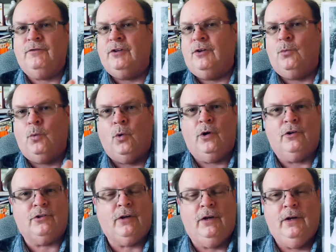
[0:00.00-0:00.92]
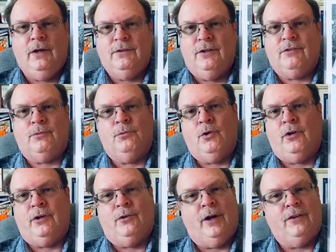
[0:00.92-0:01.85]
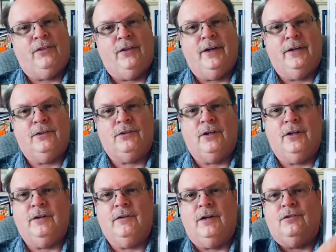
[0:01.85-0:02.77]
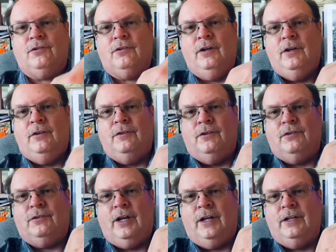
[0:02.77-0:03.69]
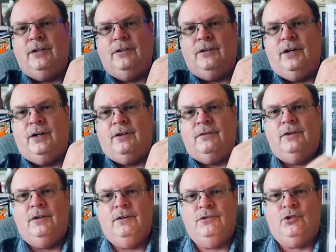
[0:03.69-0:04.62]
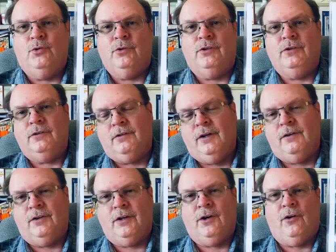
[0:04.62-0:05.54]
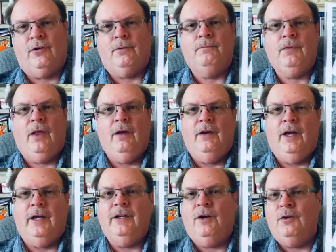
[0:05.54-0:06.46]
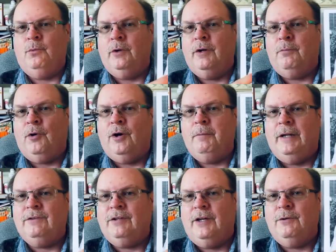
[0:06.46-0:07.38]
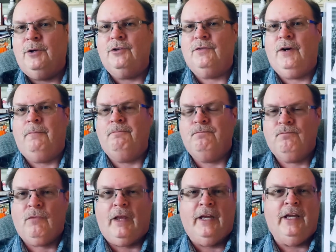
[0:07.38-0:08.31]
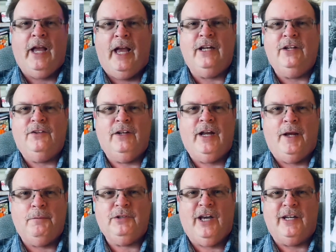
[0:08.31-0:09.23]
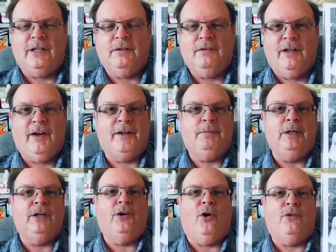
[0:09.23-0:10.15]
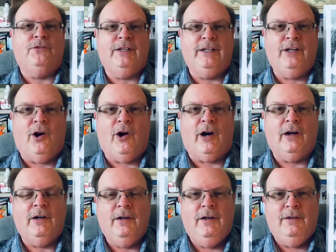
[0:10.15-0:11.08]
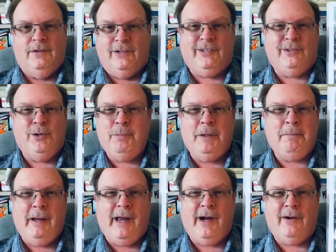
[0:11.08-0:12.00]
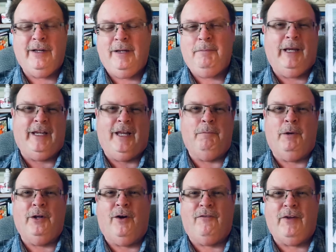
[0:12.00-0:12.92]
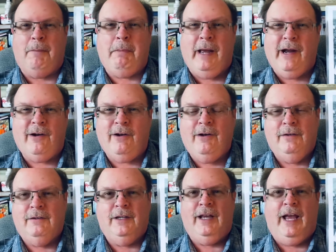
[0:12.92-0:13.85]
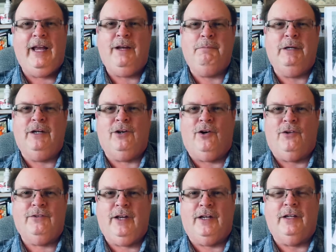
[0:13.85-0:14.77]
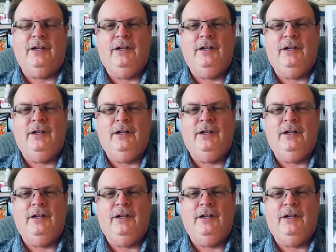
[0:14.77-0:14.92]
in the wars, did some really great things here. There's, there's Teddy uh, Jr., as they called him. And you know the weird part about Teddy Roosevelt? He hated the name Teddy. He liked being called TR. The stupid bear, he didn't make any money off that bear. He hated being called Teddy.